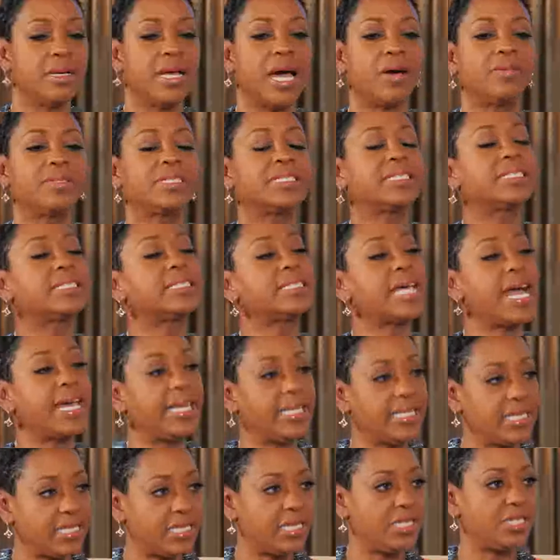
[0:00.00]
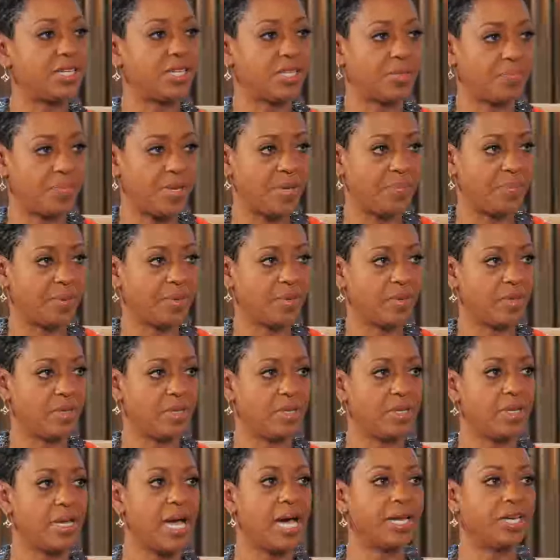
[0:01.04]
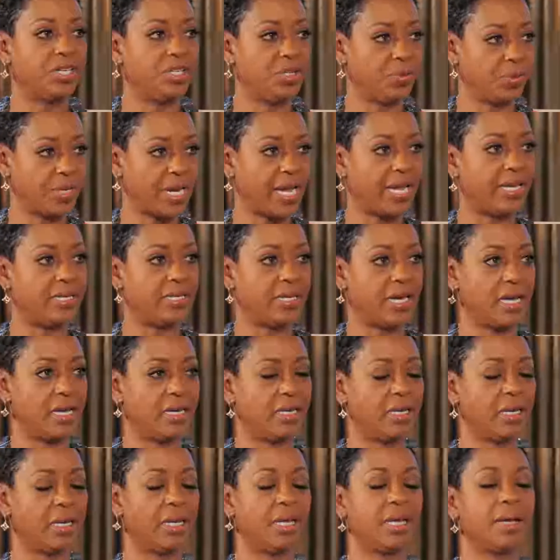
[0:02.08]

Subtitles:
I was excited to teach other people how to do what I had done.